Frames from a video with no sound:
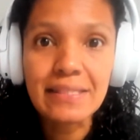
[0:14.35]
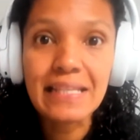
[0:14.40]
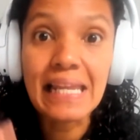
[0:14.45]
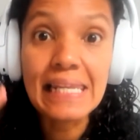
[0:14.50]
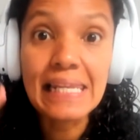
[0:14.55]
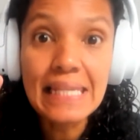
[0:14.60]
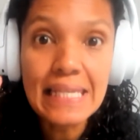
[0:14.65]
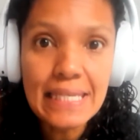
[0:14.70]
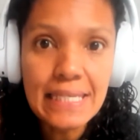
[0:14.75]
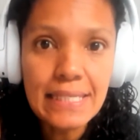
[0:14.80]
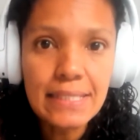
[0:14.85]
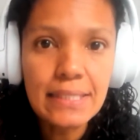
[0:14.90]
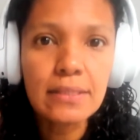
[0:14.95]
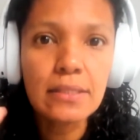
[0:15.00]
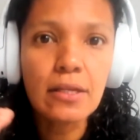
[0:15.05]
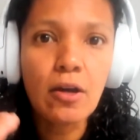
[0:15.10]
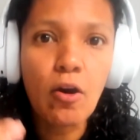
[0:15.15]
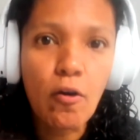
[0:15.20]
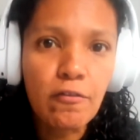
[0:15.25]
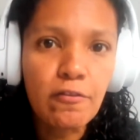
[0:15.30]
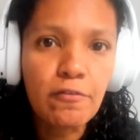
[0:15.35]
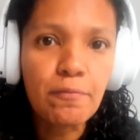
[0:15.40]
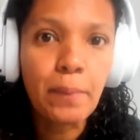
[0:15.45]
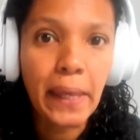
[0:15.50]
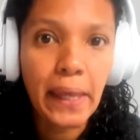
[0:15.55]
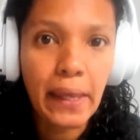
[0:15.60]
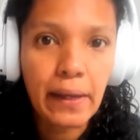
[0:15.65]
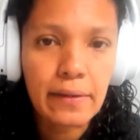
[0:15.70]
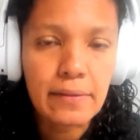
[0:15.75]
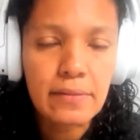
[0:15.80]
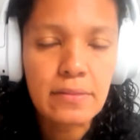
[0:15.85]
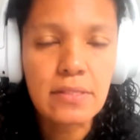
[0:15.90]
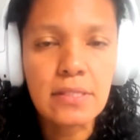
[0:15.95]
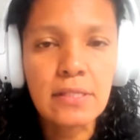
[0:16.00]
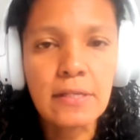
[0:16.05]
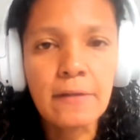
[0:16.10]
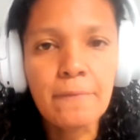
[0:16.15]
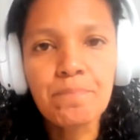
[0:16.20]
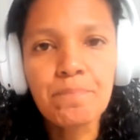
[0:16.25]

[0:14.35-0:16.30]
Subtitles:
the list of pairs